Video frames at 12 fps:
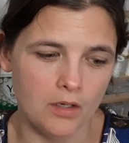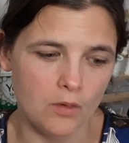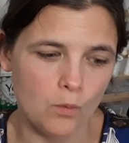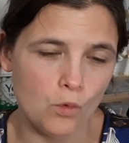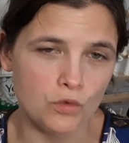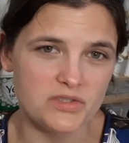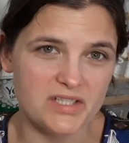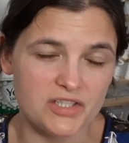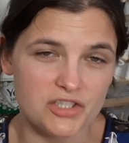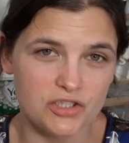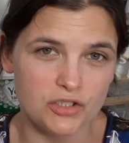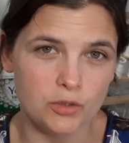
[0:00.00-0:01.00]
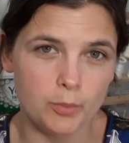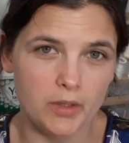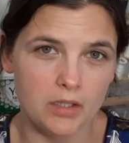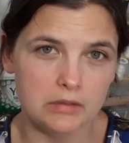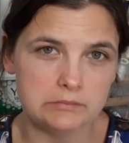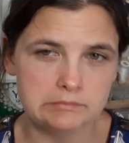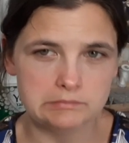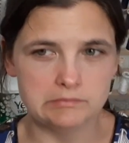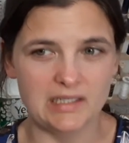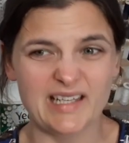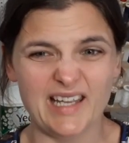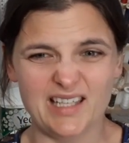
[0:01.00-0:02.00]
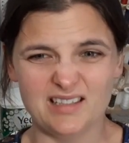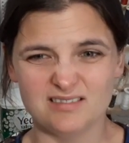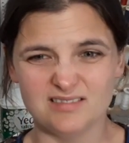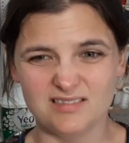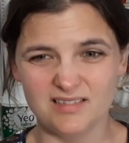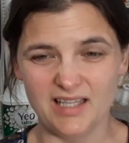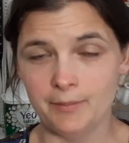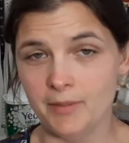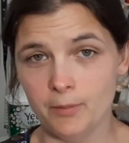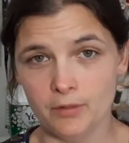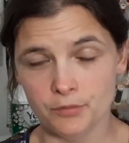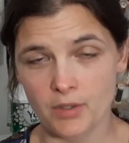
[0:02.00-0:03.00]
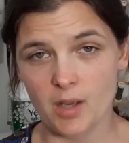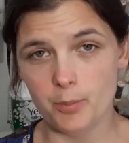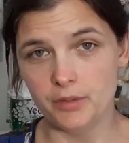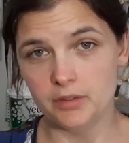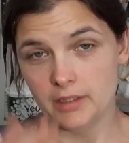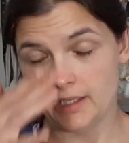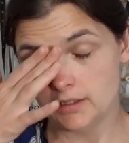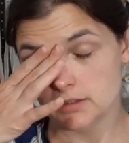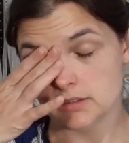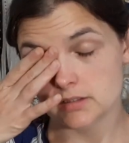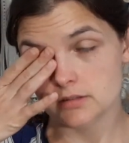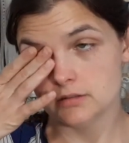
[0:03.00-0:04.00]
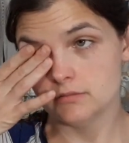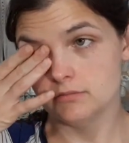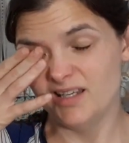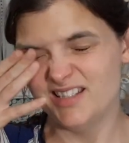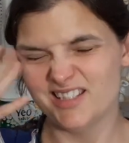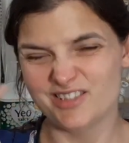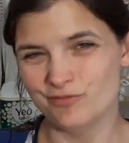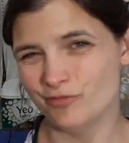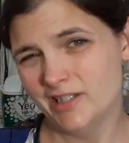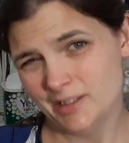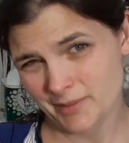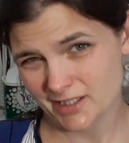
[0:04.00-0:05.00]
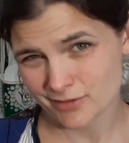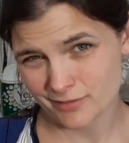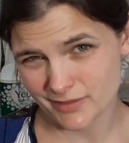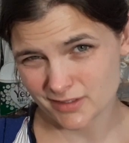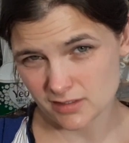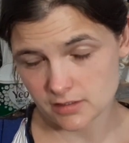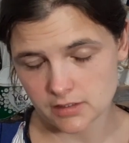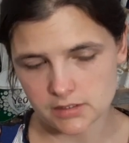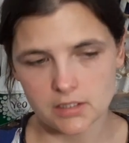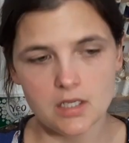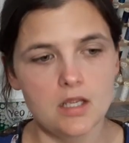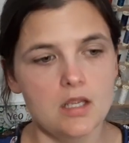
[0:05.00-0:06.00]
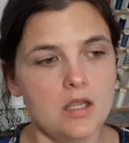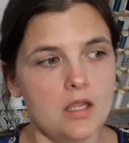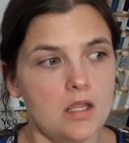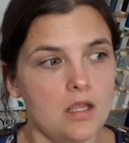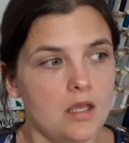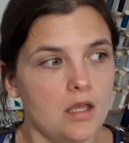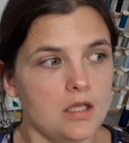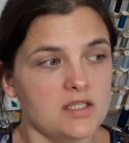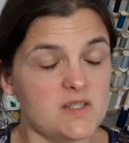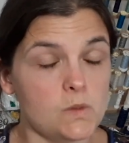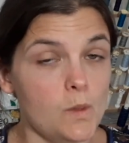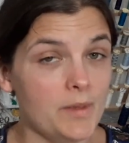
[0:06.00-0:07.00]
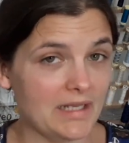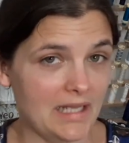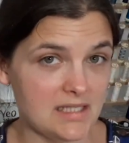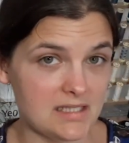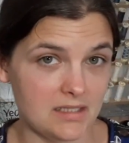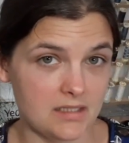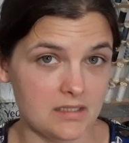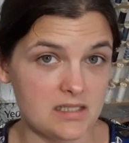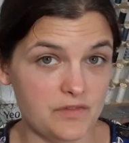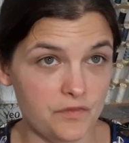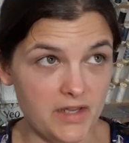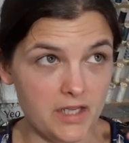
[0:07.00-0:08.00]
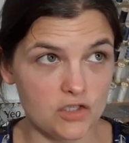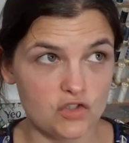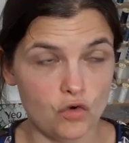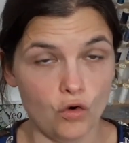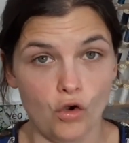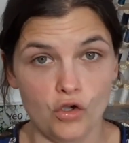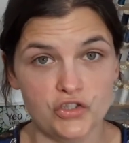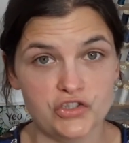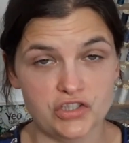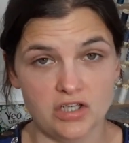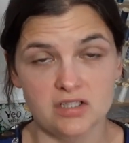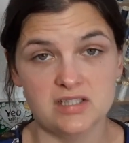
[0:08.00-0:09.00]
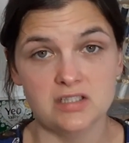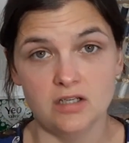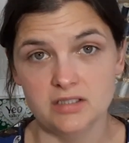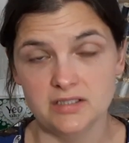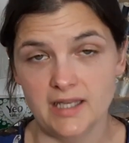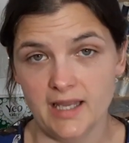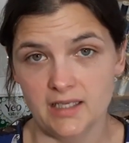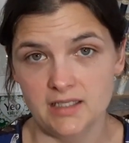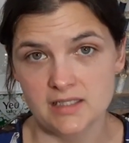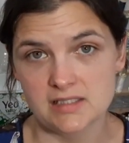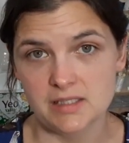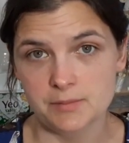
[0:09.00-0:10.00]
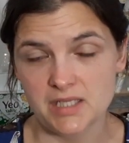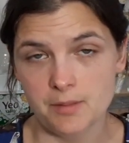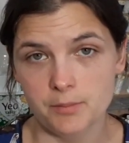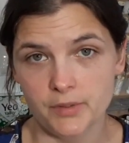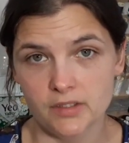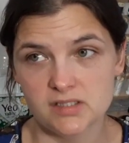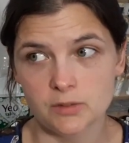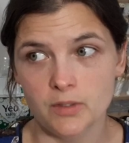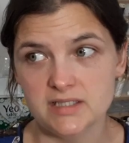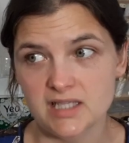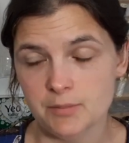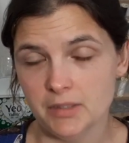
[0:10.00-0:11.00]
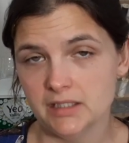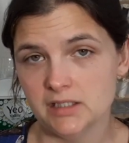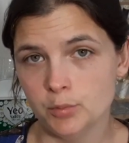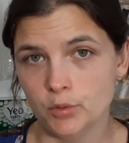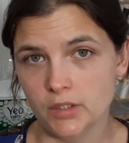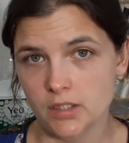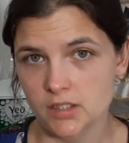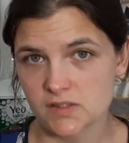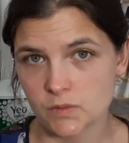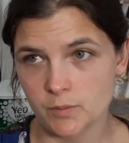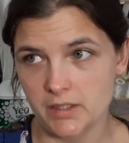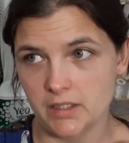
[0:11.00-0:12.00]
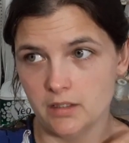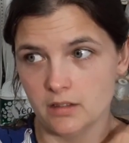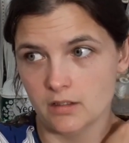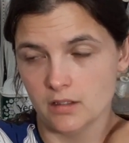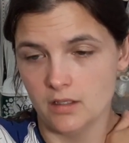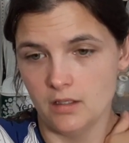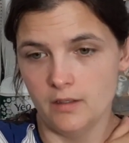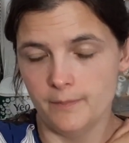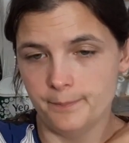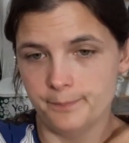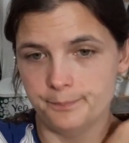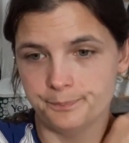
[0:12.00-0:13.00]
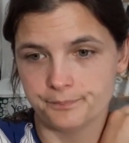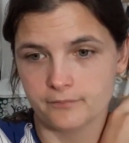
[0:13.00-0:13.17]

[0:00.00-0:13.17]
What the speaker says: wanting to do, but again, it may well not happen, and it doesn't really matter if it doesn't. Swimming lessons, fingers crossed, are starting again in September. So I take my little boy swimming, and